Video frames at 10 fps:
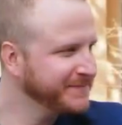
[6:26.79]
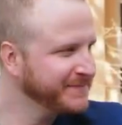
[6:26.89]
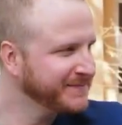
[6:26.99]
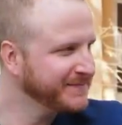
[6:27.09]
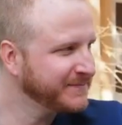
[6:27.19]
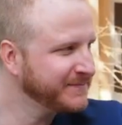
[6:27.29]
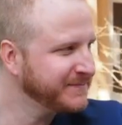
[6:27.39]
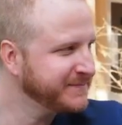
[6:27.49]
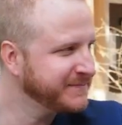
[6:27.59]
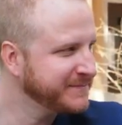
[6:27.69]

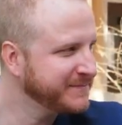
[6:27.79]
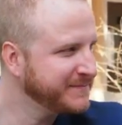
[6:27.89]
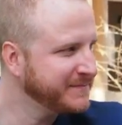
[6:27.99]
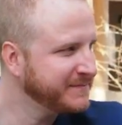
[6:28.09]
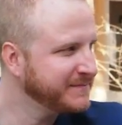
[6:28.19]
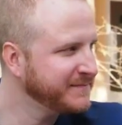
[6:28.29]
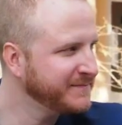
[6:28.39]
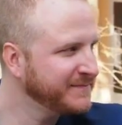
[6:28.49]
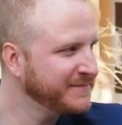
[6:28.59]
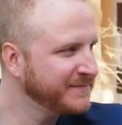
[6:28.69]

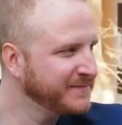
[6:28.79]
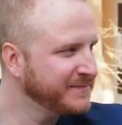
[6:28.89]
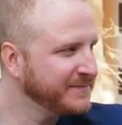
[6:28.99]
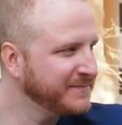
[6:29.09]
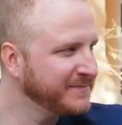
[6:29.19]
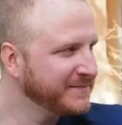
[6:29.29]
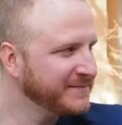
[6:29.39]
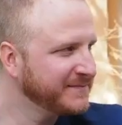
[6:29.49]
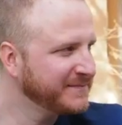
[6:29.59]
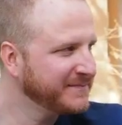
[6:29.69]

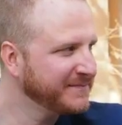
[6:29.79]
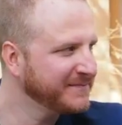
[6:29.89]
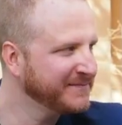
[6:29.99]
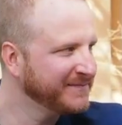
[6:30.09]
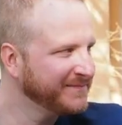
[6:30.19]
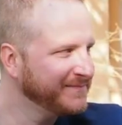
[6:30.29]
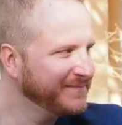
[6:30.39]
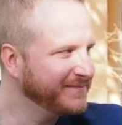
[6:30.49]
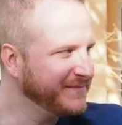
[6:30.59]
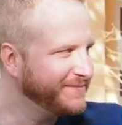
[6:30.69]

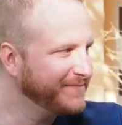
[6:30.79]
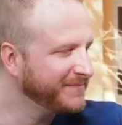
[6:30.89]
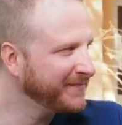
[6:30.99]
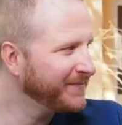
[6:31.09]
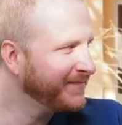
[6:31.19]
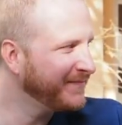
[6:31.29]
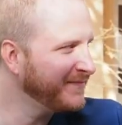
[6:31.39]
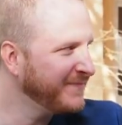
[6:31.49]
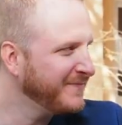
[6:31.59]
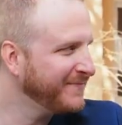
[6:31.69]

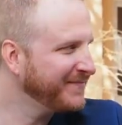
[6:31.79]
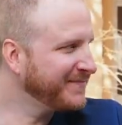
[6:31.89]
This person isn't speaking.